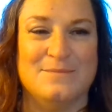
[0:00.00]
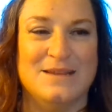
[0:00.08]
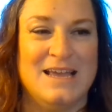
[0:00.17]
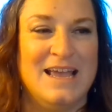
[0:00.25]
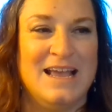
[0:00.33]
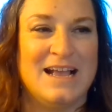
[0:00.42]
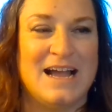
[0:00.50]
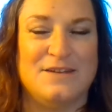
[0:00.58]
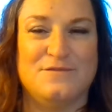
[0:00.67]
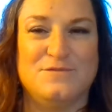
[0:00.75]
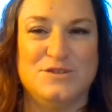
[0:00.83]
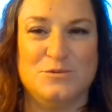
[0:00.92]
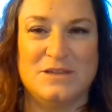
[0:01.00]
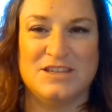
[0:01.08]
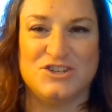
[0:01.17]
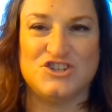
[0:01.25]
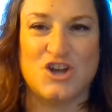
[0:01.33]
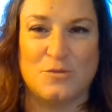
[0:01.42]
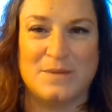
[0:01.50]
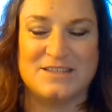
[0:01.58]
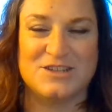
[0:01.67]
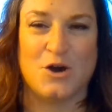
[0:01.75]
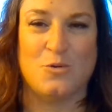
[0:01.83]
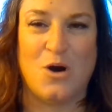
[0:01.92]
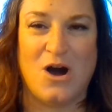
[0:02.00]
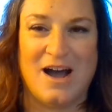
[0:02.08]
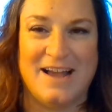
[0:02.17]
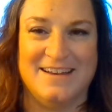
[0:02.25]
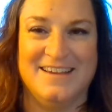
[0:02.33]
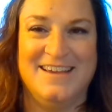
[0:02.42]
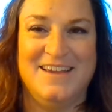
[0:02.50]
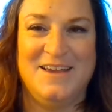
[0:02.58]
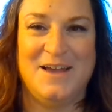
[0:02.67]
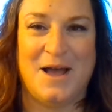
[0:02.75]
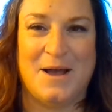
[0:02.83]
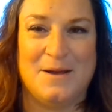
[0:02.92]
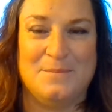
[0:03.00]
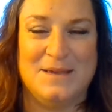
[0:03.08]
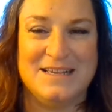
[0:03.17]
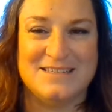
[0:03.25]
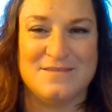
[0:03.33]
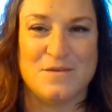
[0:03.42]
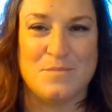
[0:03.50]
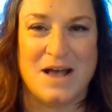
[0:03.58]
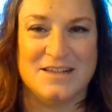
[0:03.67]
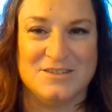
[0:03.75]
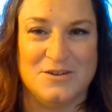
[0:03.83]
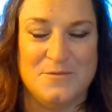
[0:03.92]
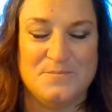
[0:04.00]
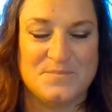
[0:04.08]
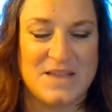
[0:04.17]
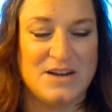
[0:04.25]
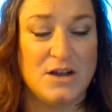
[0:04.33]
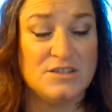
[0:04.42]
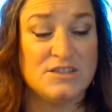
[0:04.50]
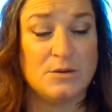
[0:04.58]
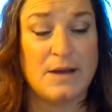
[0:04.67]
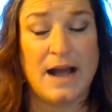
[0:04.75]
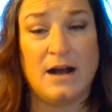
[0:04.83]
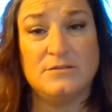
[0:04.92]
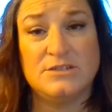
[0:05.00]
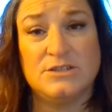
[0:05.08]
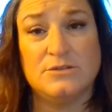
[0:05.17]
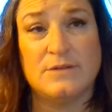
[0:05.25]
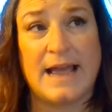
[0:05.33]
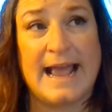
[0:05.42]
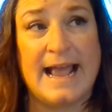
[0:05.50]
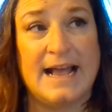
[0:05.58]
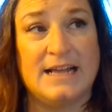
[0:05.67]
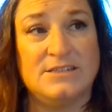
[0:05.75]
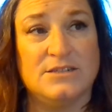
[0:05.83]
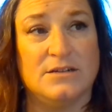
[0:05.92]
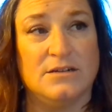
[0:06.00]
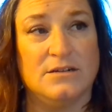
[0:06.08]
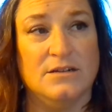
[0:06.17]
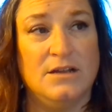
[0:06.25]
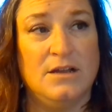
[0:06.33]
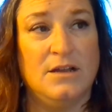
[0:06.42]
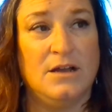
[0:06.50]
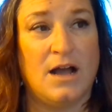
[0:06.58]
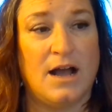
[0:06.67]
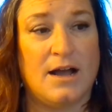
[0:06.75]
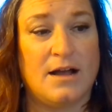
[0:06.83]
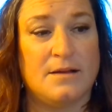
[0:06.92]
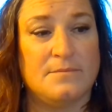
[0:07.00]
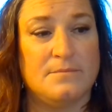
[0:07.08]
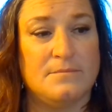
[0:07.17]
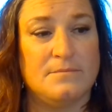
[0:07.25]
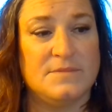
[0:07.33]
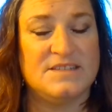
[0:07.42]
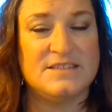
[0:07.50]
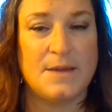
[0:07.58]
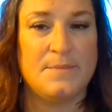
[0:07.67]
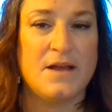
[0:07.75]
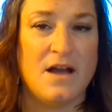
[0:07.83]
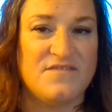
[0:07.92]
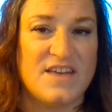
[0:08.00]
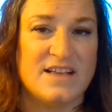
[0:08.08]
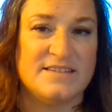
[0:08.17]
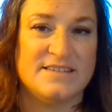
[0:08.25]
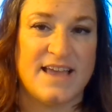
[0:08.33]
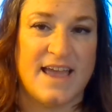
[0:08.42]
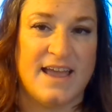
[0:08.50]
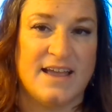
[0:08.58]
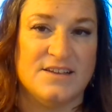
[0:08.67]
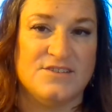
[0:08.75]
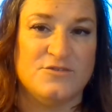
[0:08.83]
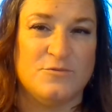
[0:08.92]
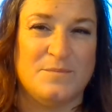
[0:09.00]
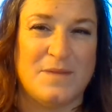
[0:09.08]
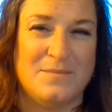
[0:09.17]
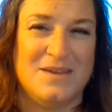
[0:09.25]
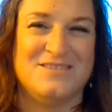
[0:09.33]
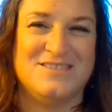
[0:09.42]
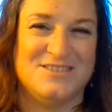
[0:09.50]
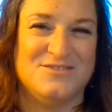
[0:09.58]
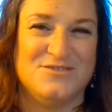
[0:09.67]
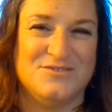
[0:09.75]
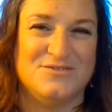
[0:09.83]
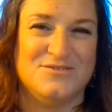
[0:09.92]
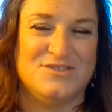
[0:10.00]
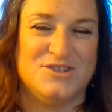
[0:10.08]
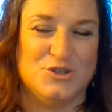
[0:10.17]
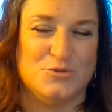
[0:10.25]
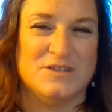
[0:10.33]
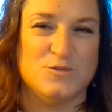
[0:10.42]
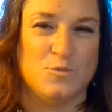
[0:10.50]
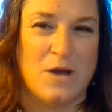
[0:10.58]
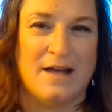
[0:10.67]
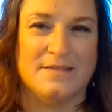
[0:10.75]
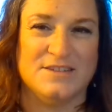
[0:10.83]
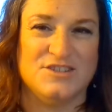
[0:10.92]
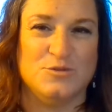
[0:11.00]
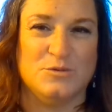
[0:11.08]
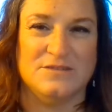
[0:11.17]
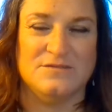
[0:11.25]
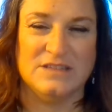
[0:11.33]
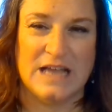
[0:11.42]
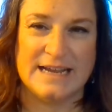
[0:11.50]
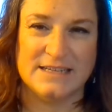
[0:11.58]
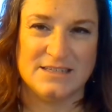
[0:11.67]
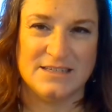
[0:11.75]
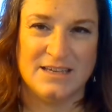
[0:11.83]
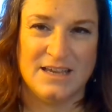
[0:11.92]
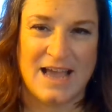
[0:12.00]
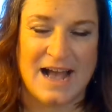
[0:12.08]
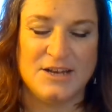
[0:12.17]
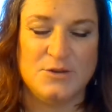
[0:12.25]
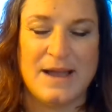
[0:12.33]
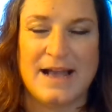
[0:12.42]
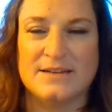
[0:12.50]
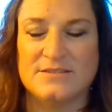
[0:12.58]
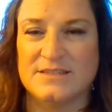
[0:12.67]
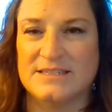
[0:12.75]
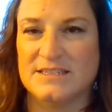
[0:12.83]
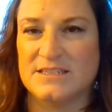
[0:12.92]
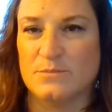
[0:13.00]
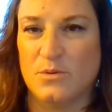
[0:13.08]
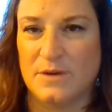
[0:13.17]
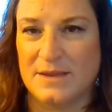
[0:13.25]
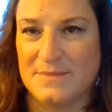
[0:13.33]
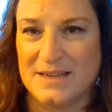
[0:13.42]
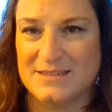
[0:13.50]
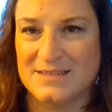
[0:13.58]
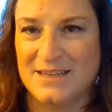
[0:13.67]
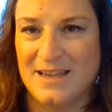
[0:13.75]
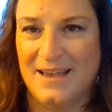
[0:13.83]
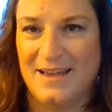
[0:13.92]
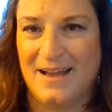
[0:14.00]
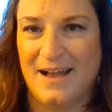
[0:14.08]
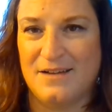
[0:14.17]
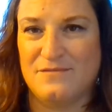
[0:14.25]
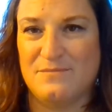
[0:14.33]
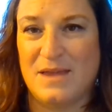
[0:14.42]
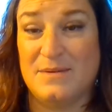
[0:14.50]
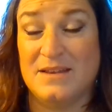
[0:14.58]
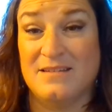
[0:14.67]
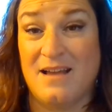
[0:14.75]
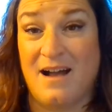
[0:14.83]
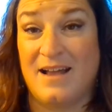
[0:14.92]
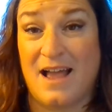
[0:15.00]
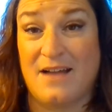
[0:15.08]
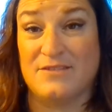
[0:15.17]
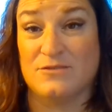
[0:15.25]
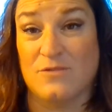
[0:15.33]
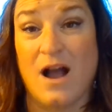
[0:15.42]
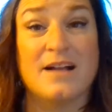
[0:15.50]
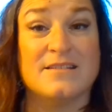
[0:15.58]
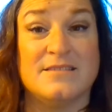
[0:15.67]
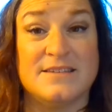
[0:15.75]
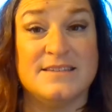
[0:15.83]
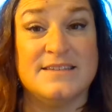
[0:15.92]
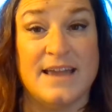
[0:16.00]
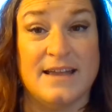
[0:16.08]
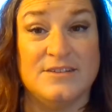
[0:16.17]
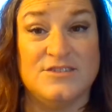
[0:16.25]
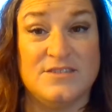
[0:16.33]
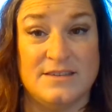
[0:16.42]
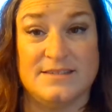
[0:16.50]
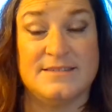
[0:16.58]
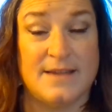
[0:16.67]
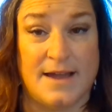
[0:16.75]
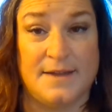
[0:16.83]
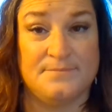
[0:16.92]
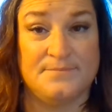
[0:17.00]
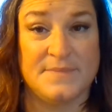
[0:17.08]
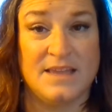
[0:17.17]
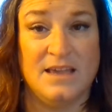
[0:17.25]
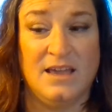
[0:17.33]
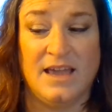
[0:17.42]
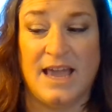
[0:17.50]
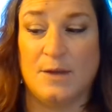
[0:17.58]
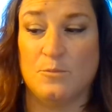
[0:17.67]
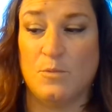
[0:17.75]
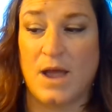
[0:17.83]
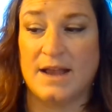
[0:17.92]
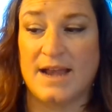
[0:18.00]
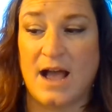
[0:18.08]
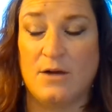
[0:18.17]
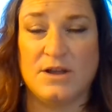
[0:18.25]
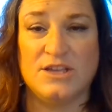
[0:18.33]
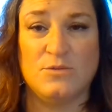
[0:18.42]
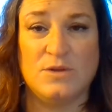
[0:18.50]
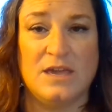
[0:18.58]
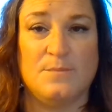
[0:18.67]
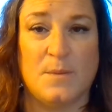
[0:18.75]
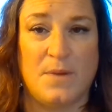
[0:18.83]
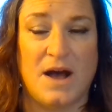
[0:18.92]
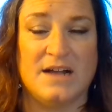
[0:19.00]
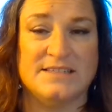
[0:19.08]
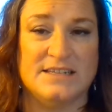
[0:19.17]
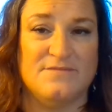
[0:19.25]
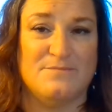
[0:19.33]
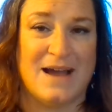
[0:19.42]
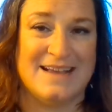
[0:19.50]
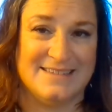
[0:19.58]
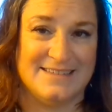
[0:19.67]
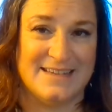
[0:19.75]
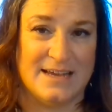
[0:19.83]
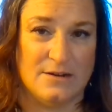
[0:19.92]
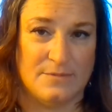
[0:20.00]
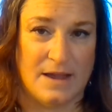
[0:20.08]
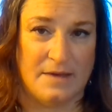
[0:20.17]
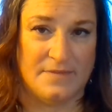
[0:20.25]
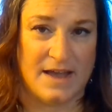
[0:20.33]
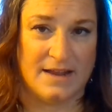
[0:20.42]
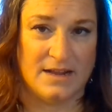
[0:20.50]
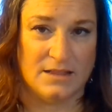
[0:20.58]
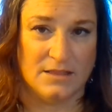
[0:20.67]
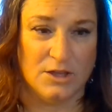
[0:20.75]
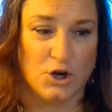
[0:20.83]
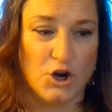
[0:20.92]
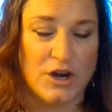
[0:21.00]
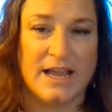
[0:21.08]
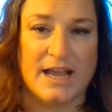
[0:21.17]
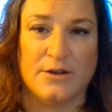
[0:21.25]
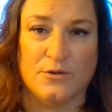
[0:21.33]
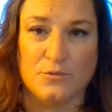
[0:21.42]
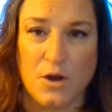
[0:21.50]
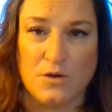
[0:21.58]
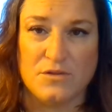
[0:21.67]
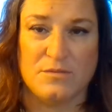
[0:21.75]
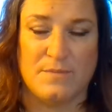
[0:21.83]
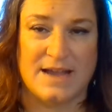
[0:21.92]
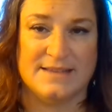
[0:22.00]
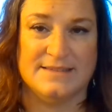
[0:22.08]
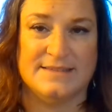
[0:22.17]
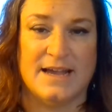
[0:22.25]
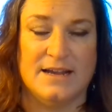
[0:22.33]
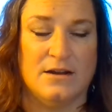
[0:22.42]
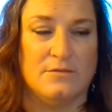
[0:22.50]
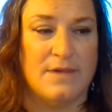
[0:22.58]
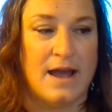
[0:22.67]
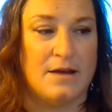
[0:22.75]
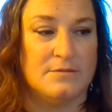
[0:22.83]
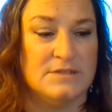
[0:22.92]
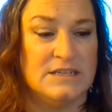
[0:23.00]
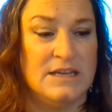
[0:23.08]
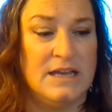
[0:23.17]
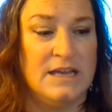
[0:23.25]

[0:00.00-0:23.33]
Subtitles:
and kind of doing the show must go on piece of the puzzle. And also how to handle stepping off that stage when maybe you didn't do as well as you would have liked. How do you handle the disappointment of maybe not having rocked the stage this time? And how can you keep a positive mindset around that, a learning and growth mindset around,